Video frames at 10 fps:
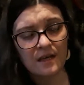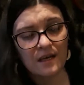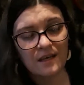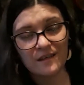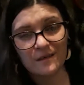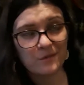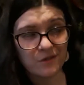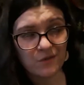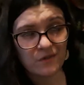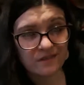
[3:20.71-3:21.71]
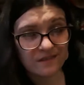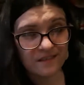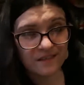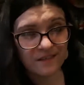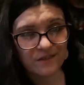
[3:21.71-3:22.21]
I'm going to do it
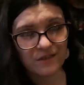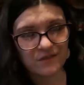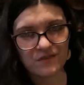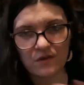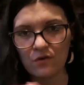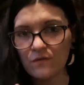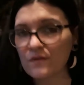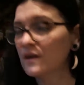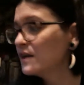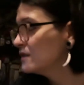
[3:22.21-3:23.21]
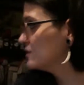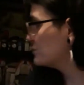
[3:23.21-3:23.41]
in here on the stove. You